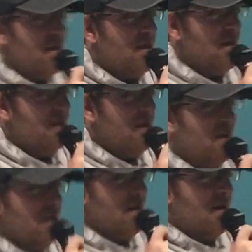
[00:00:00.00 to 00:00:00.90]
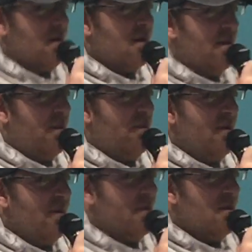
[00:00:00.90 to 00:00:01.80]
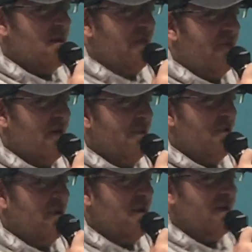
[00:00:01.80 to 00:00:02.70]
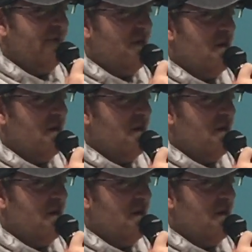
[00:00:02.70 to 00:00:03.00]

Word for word: me a son and I come away with a different point of